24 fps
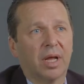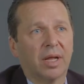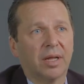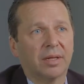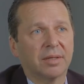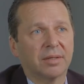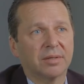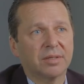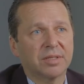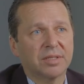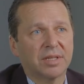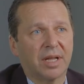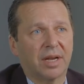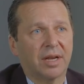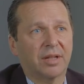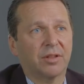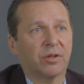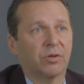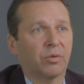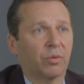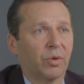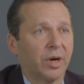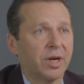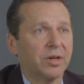and
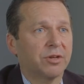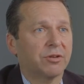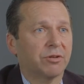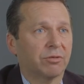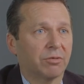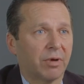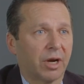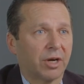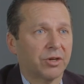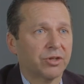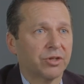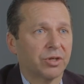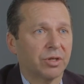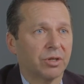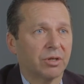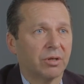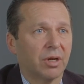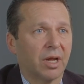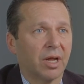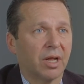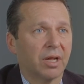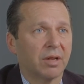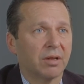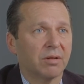setting the right
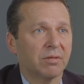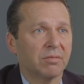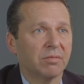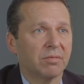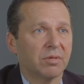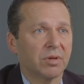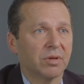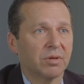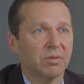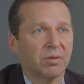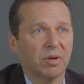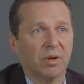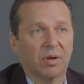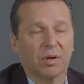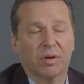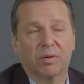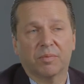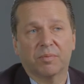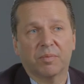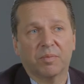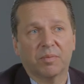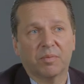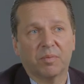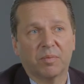direction and
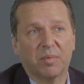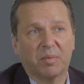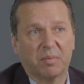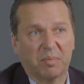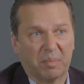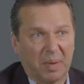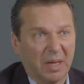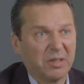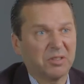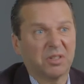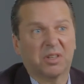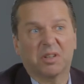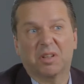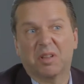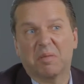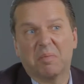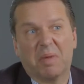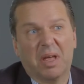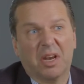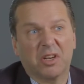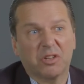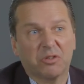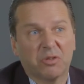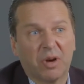uh, basically the
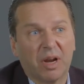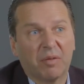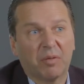managed